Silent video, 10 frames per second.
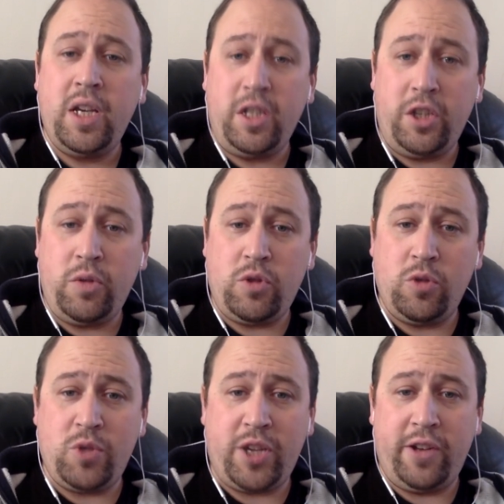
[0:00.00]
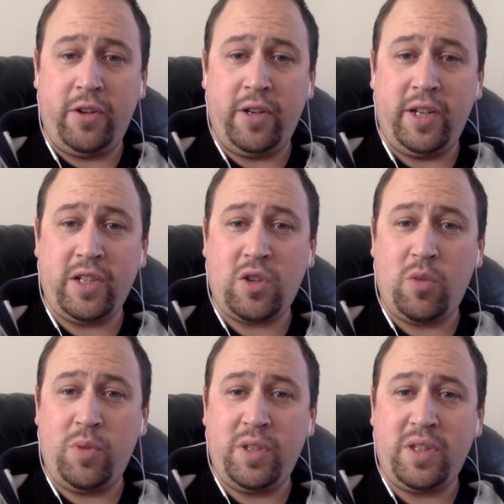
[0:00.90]
YouTube channel, and I just
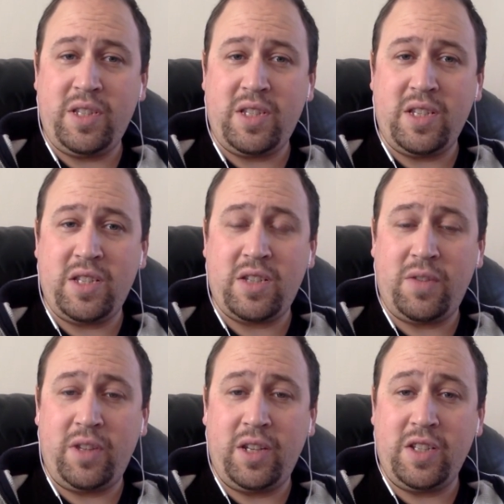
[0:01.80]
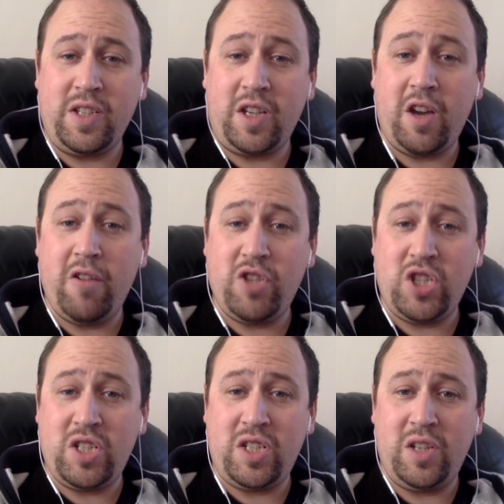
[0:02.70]
hope that this is something that is
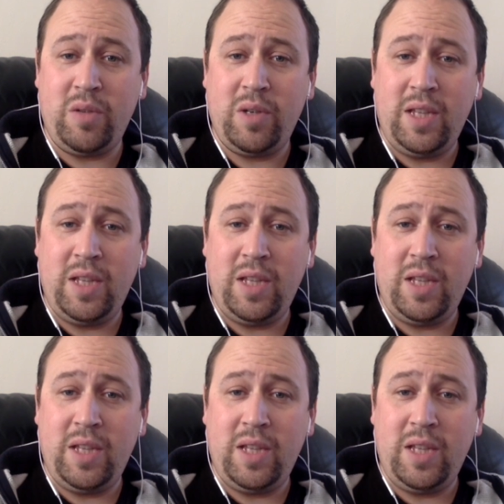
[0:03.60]
encouraging to you